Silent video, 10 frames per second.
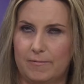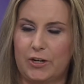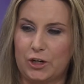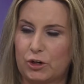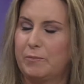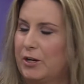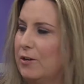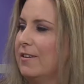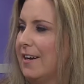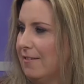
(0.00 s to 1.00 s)

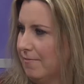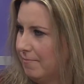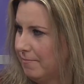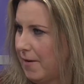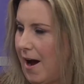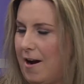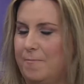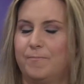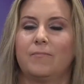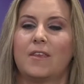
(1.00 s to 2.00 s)
contribute, and
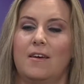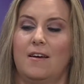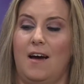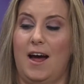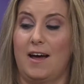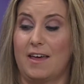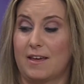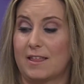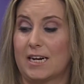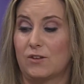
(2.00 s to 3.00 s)
I
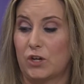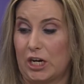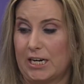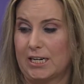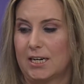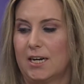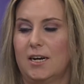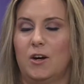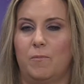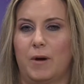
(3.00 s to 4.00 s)
think that is good.
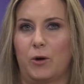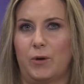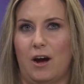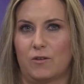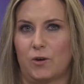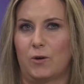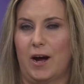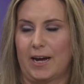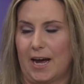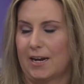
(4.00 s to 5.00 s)
But we also,
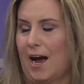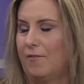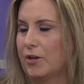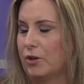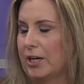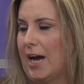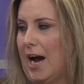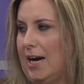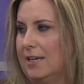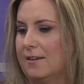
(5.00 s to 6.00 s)
again, have to look
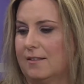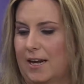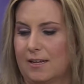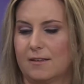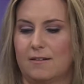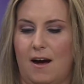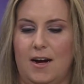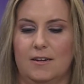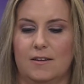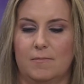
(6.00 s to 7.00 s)
at that it's
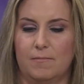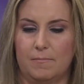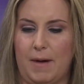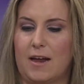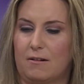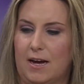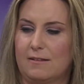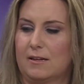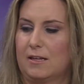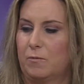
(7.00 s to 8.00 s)
not
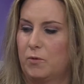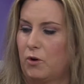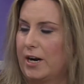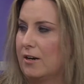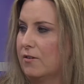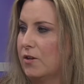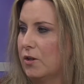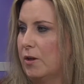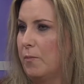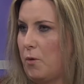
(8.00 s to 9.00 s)
penalizing the employers to
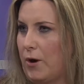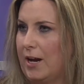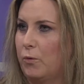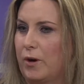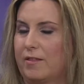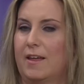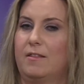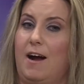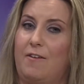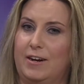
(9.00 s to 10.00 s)
the point where then
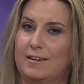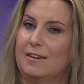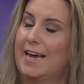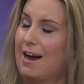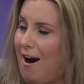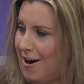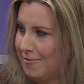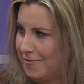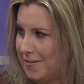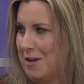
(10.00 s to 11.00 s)
they're having to lay
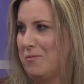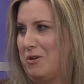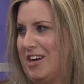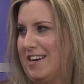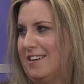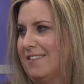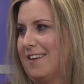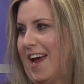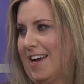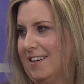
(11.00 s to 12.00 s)
off employees,
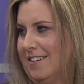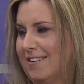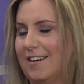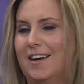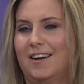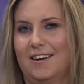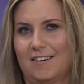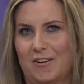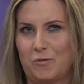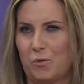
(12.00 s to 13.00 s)
and
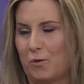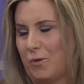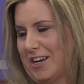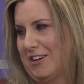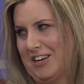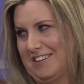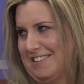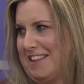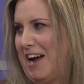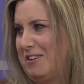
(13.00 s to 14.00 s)
what good
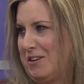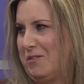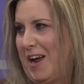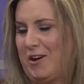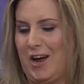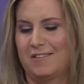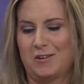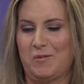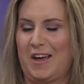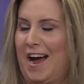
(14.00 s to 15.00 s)
does that do? Now you had
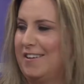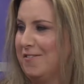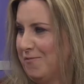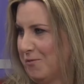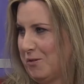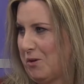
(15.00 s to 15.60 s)
someone that was